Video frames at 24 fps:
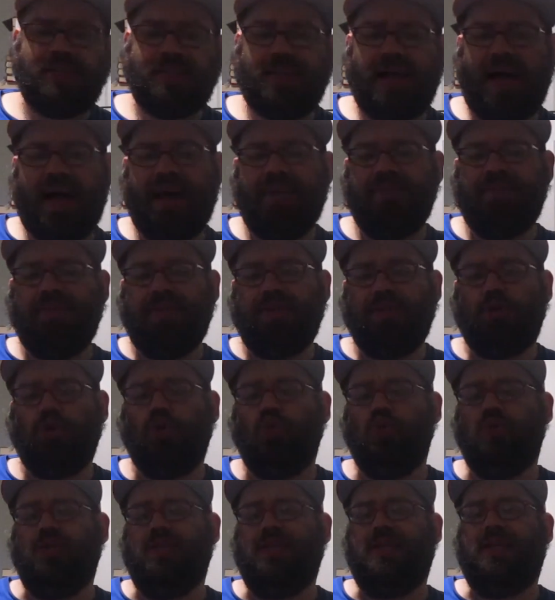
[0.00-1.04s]
dive
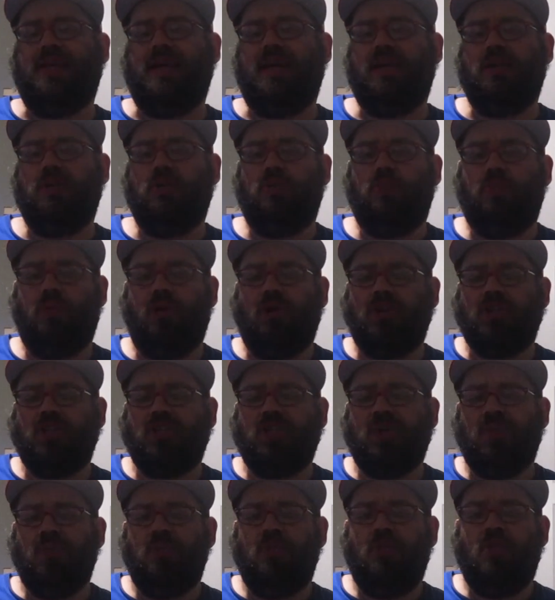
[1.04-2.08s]
into the Kindle books
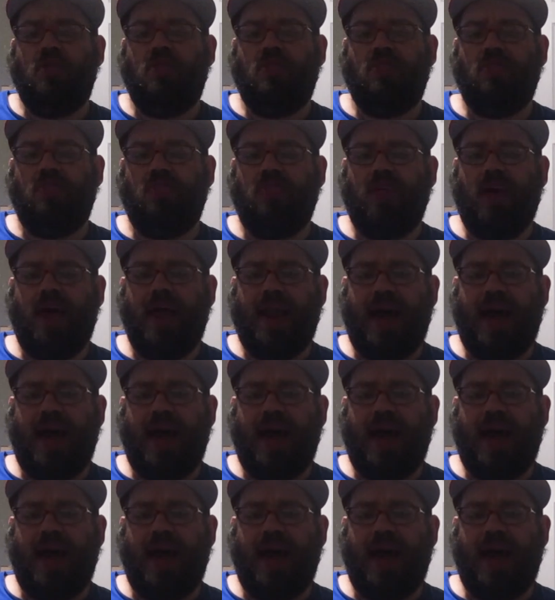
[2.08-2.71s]
that